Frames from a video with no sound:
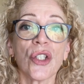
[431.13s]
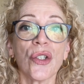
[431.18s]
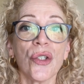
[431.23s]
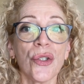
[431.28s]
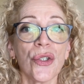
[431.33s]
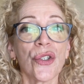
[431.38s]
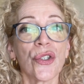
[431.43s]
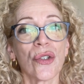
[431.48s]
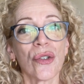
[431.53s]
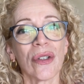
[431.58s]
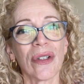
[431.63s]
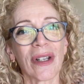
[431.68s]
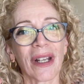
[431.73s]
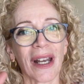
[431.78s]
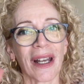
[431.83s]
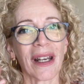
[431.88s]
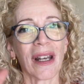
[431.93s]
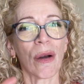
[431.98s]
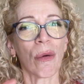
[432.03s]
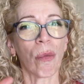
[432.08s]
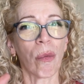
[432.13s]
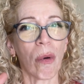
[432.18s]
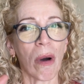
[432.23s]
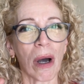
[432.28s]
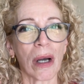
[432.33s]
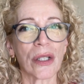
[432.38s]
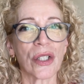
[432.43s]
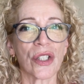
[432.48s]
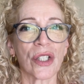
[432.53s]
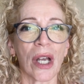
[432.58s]
you should kind of
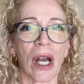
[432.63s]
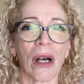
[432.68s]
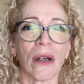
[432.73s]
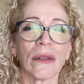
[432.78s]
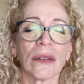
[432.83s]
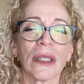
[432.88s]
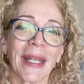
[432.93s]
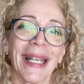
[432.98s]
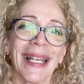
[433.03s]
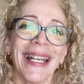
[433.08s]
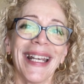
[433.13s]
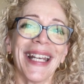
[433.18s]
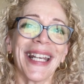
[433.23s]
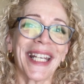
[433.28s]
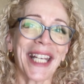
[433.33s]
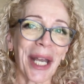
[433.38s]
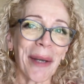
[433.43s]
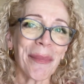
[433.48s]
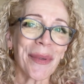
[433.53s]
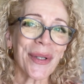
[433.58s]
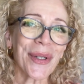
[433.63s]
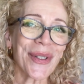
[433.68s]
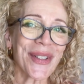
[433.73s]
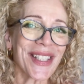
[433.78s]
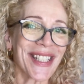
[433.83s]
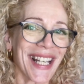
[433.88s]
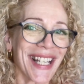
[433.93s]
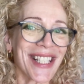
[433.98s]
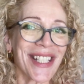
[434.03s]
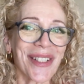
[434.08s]
watch out. Chemical
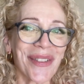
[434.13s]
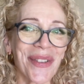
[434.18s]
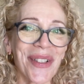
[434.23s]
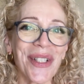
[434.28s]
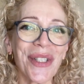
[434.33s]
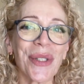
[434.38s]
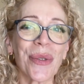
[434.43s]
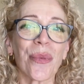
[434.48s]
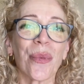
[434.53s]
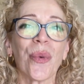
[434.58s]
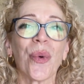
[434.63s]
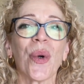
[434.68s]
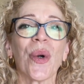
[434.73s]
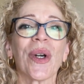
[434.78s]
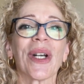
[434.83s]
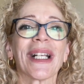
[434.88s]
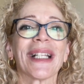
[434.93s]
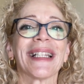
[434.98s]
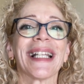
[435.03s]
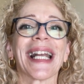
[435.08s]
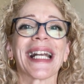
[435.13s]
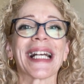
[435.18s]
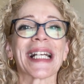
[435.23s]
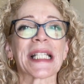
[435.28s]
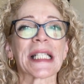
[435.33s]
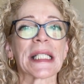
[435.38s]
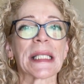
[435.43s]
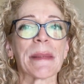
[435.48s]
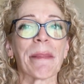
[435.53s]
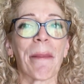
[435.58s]
sunscreens work like a
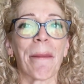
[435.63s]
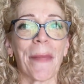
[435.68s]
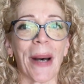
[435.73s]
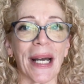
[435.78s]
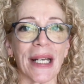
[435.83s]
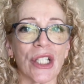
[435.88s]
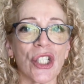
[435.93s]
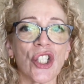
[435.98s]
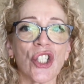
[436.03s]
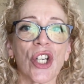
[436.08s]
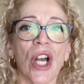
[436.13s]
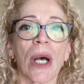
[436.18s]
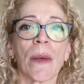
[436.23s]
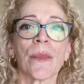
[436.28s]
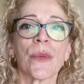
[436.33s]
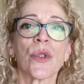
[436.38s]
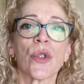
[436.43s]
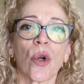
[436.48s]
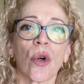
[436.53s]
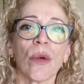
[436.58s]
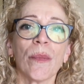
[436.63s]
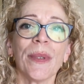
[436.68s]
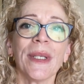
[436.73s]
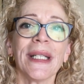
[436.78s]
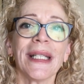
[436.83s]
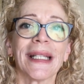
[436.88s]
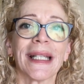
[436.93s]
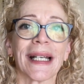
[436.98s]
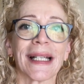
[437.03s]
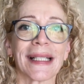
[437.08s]
sponge
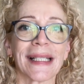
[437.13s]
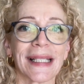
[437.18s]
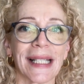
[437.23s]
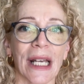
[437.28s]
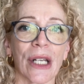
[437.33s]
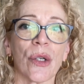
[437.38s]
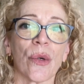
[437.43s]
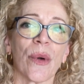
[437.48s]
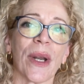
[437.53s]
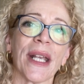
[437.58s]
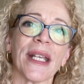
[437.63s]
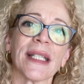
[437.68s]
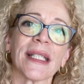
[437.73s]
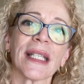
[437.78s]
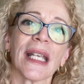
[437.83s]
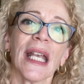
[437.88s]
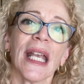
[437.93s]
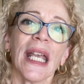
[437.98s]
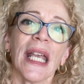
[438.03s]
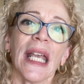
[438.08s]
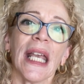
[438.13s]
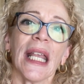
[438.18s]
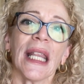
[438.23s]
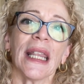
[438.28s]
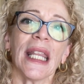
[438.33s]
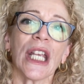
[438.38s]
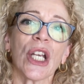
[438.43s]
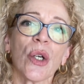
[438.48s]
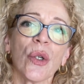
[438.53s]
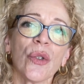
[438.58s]
absorbing the sun rays.
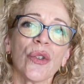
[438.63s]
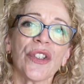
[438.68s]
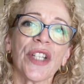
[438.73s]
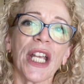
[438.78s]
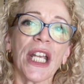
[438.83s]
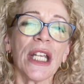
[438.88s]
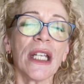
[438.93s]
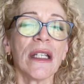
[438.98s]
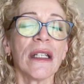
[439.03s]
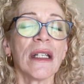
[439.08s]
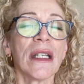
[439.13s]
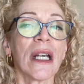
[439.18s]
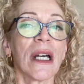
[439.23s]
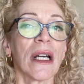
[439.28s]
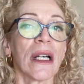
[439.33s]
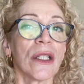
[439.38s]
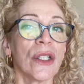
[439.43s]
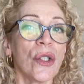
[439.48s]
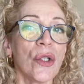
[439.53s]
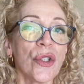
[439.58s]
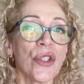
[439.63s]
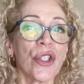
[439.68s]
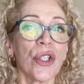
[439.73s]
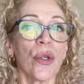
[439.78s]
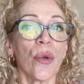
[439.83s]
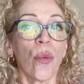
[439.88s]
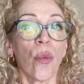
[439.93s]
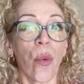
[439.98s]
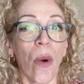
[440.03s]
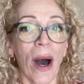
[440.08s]
They contain uh,
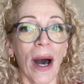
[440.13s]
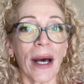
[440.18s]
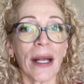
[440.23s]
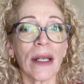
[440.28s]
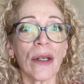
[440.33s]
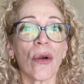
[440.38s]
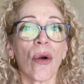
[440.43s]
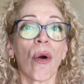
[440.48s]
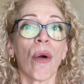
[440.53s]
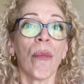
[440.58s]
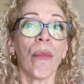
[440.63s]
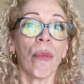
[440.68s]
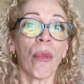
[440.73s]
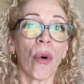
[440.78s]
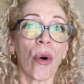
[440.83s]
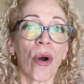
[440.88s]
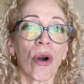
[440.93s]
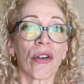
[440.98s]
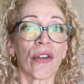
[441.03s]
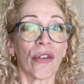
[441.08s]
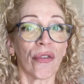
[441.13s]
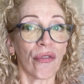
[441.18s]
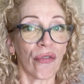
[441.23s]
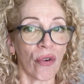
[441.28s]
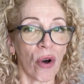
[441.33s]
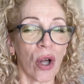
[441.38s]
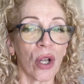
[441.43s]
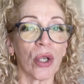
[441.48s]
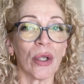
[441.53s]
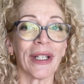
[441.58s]
usually one or more of the
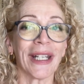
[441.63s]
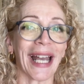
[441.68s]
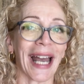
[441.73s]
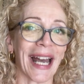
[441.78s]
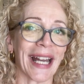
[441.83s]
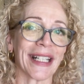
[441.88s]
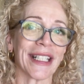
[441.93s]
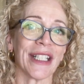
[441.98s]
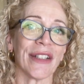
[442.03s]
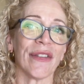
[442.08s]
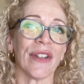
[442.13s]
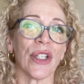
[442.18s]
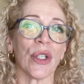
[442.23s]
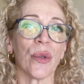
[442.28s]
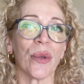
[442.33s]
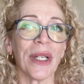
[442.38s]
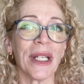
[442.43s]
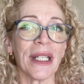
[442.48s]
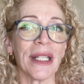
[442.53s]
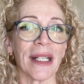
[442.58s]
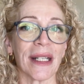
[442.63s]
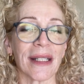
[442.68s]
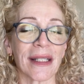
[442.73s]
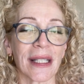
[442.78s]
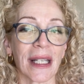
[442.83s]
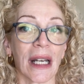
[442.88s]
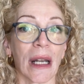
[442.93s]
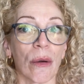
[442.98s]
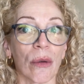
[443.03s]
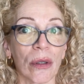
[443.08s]
following active
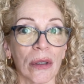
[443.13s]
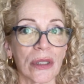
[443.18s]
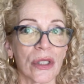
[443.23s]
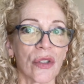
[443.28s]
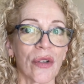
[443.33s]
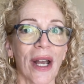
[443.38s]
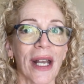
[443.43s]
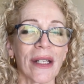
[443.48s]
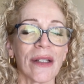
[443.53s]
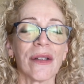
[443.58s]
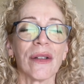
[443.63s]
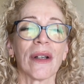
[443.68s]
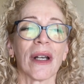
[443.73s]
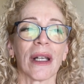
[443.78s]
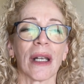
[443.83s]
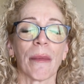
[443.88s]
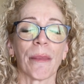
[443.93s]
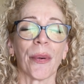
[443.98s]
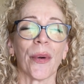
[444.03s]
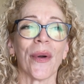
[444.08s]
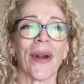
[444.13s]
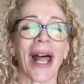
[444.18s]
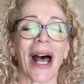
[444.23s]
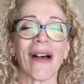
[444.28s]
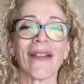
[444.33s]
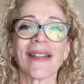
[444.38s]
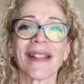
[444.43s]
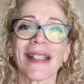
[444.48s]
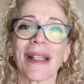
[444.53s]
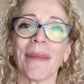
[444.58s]
ingredients and I will go try to kind of
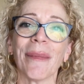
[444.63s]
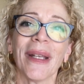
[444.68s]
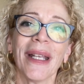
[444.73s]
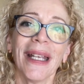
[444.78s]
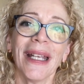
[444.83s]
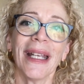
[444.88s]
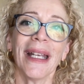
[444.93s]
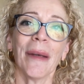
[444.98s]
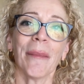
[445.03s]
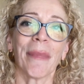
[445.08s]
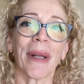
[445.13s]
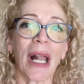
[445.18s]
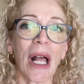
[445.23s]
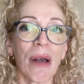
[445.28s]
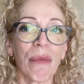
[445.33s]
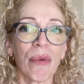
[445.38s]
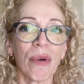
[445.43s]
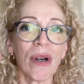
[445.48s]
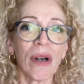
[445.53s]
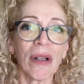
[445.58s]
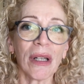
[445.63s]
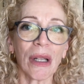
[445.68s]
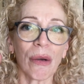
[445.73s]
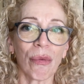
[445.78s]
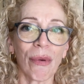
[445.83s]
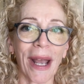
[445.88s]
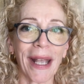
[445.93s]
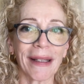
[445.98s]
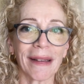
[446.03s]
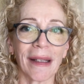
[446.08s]
pronounce them, but I will
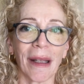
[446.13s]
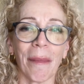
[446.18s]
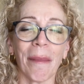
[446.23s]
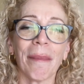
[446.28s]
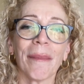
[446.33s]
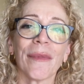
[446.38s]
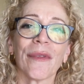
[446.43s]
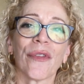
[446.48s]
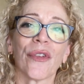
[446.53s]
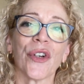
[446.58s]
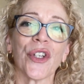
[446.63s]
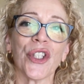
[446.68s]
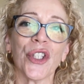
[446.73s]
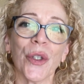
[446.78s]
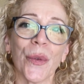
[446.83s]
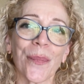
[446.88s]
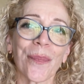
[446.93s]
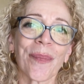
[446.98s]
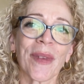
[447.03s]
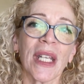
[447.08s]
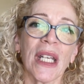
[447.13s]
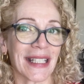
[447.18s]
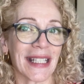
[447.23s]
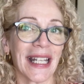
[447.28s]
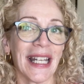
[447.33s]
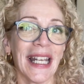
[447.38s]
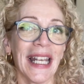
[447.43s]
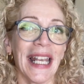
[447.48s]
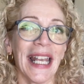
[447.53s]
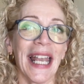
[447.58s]
write them for you.
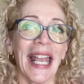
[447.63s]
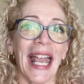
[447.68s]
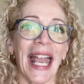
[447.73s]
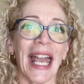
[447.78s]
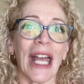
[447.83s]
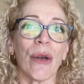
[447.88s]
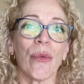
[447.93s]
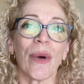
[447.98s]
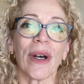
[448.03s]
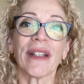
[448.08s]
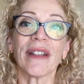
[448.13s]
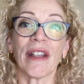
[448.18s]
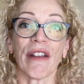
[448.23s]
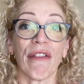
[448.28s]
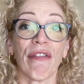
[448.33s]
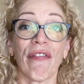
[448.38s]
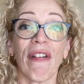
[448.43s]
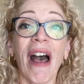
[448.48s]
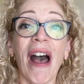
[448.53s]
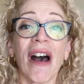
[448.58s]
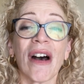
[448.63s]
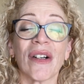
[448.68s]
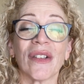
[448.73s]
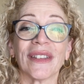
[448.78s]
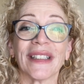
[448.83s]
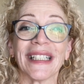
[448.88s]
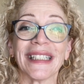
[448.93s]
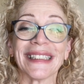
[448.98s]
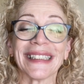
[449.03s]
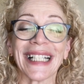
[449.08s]
And what they
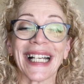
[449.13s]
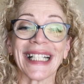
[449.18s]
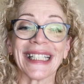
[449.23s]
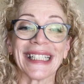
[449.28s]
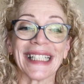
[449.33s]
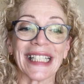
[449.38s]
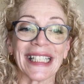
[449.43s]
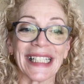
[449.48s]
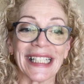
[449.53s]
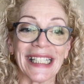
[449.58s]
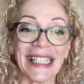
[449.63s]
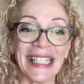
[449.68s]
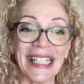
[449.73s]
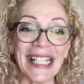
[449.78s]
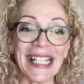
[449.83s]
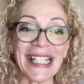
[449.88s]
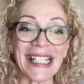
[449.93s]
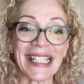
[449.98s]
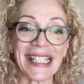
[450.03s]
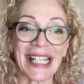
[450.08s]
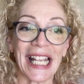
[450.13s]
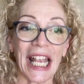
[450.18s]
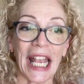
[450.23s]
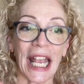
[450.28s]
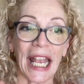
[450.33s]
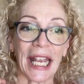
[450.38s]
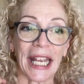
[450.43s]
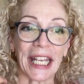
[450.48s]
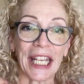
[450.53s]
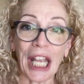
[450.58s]
found is that these
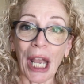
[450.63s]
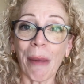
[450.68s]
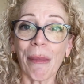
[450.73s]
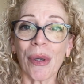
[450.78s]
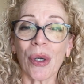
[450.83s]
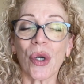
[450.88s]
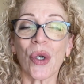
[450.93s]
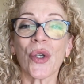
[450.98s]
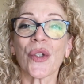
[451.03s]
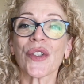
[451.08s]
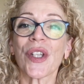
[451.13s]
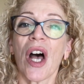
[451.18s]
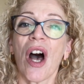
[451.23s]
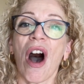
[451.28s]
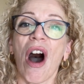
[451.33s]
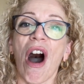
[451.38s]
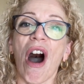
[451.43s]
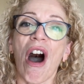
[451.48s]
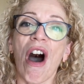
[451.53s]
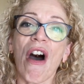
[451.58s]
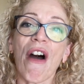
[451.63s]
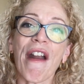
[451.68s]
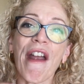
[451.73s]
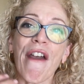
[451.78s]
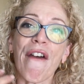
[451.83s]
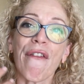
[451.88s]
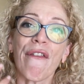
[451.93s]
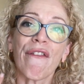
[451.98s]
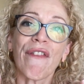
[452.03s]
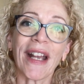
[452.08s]
chemicals are
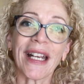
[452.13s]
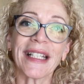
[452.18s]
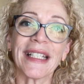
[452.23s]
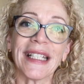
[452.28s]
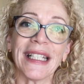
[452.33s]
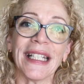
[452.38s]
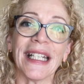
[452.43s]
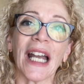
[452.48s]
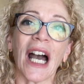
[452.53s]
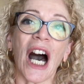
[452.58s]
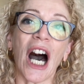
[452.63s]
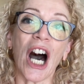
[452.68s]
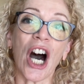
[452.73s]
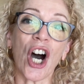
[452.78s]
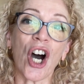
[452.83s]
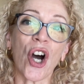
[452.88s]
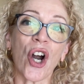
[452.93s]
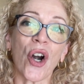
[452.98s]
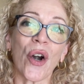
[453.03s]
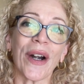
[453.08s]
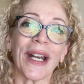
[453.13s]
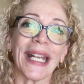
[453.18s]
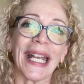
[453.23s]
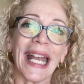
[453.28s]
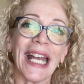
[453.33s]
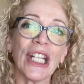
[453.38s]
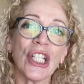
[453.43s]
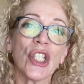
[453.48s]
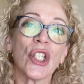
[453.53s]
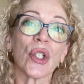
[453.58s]
affecting our
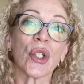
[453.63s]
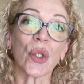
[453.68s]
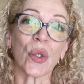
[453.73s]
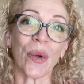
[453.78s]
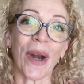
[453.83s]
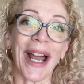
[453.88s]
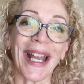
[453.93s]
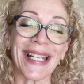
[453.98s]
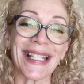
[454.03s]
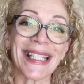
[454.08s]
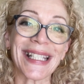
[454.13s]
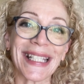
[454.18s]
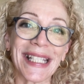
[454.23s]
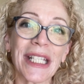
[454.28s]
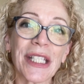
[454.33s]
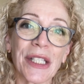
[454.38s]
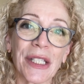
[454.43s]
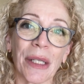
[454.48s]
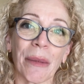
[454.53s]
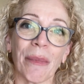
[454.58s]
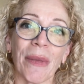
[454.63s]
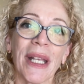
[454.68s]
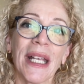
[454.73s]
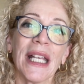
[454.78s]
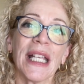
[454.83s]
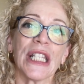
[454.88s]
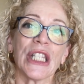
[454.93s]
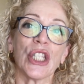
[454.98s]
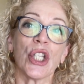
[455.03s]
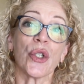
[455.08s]
endocrine system,
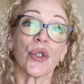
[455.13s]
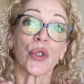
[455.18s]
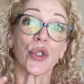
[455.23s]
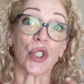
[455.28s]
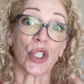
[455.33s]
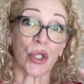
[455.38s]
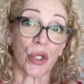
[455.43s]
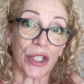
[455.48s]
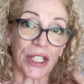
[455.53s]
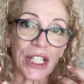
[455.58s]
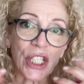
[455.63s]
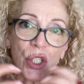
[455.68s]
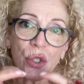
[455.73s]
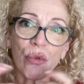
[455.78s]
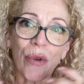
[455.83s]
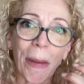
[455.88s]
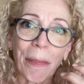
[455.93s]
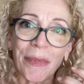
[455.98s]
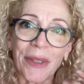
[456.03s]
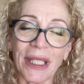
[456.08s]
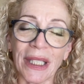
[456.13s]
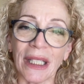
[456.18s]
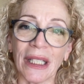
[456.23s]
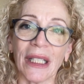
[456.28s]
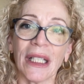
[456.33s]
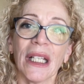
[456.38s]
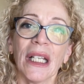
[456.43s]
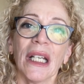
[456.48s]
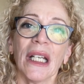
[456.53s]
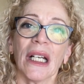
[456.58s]
dis-
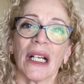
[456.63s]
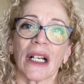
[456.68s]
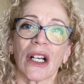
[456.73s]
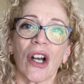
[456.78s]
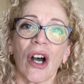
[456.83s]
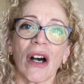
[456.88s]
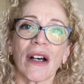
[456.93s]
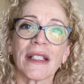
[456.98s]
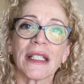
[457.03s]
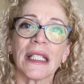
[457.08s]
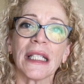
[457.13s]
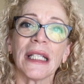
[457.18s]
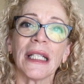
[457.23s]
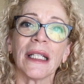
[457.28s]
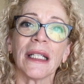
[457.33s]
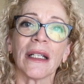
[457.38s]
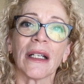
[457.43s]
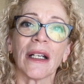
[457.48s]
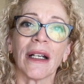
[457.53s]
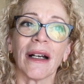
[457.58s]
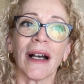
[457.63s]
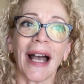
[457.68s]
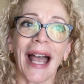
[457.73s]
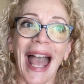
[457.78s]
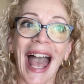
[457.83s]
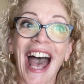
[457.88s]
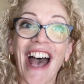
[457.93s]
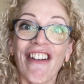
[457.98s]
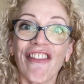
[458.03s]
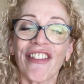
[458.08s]
disrupting, causing
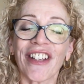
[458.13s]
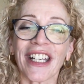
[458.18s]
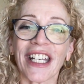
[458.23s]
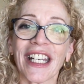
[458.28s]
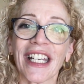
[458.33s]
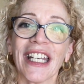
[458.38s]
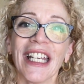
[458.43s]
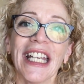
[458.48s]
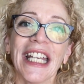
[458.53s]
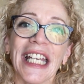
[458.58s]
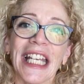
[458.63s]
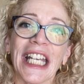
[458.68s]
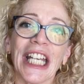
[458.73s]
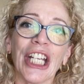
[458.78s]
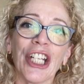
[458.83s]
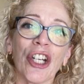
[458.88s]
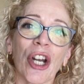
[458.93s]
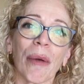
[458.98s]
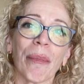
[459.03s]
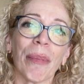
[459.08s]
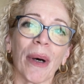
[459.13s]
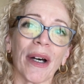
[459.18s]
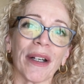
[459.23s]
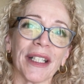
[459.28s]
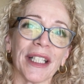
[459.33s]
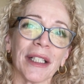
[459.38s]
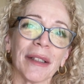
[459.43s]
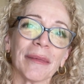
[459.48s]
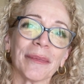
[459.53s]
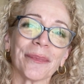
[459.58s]
havoc in our body.